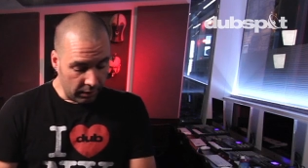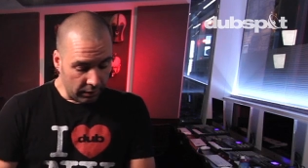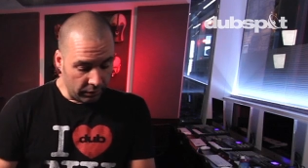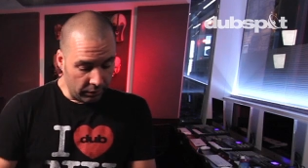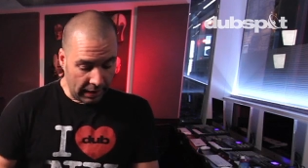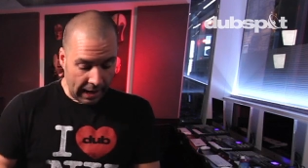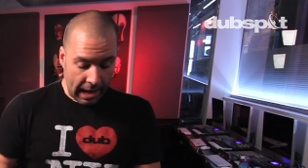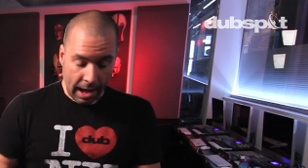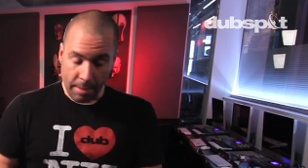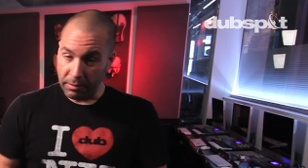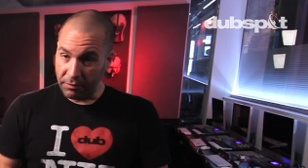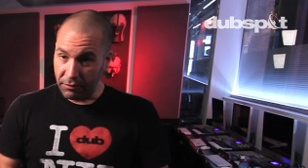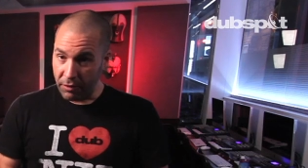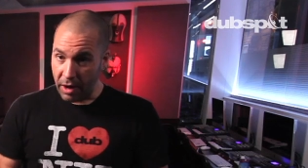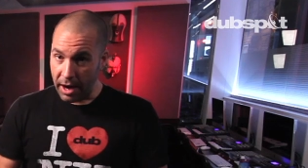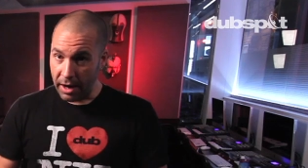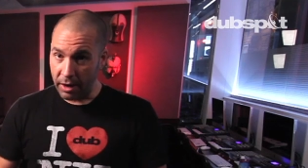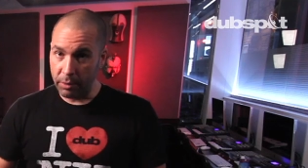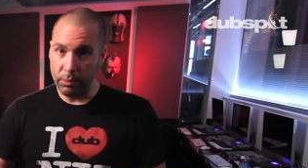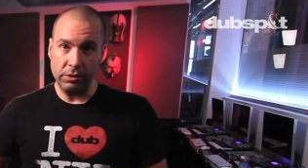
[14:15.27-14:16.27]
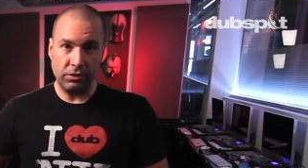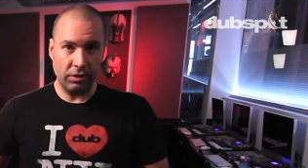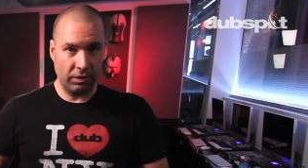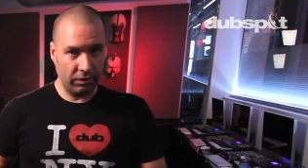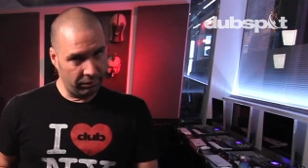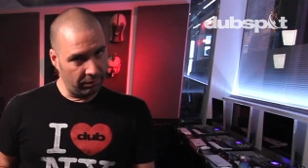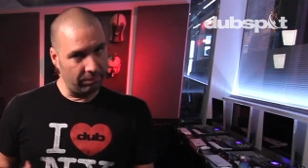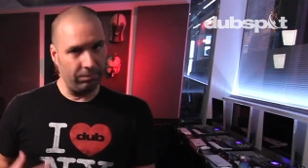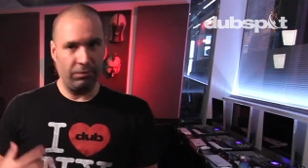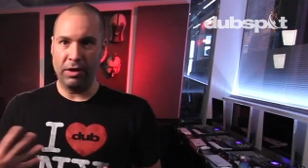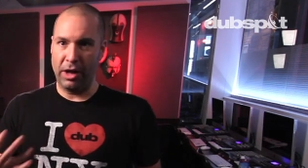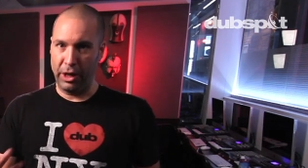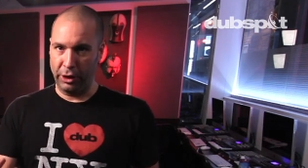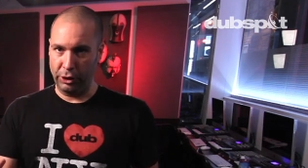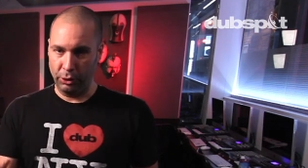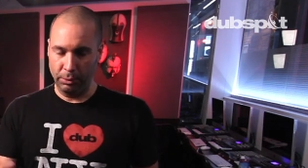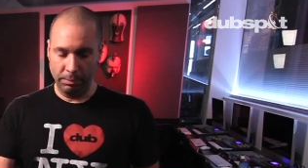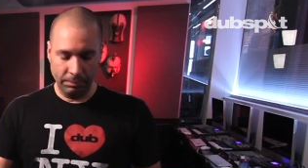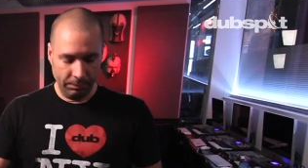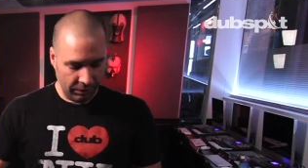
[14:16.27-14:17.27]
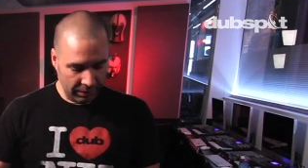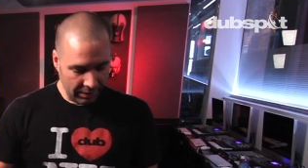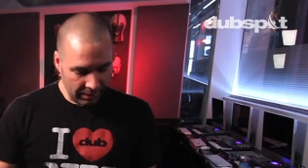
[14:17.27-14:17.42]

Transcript: the amplifier, which is volume,